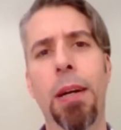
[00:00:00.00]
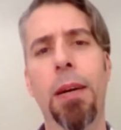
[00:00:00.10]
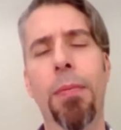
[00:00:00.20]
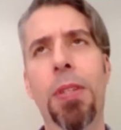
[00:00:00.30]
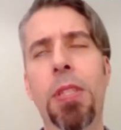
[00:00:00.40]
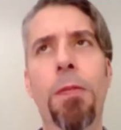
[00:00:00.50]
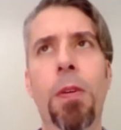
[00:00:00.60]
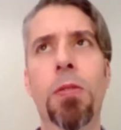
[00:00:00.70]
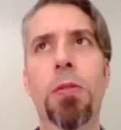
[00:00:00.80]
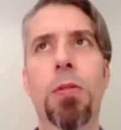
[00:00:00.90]
The
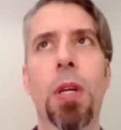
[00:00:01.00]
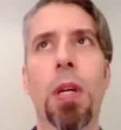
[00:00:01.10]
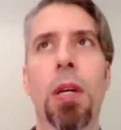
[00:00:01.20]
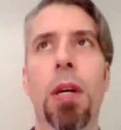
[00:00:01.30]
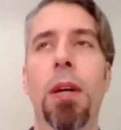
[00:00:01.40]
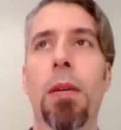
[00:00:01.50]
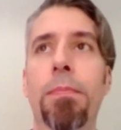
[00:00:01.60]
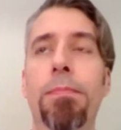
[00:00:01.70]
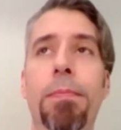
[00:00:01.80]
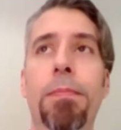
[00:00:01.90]
difference
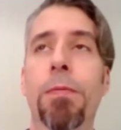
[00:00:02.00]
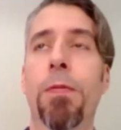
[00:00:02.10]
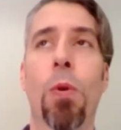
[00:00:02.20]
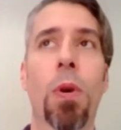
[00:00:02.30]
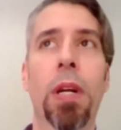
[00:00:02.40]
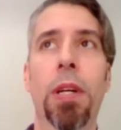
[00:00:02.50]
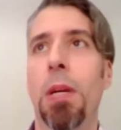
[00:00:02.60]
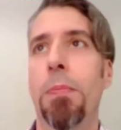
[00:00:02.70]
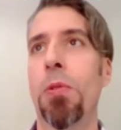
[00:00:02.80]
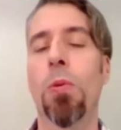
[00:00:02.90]
for an
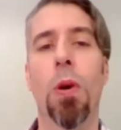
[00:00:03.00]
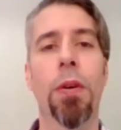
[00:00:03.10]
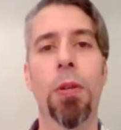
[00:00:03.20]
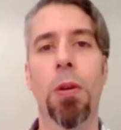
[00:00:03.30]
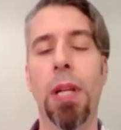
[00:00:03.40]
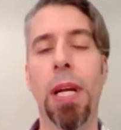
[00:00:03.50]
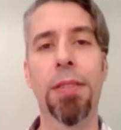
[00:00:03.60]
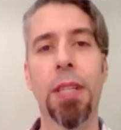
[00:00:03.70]
exceptional quality or Class